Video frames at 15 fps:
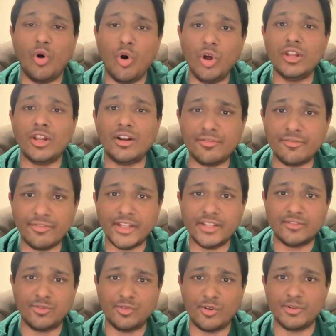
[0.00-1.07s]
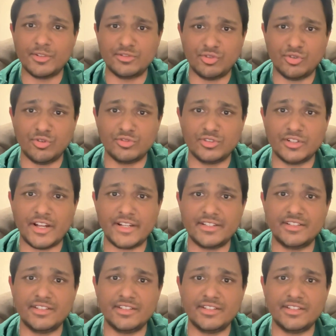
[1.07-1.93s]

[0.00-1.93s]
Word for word: all her faith from astrology, right?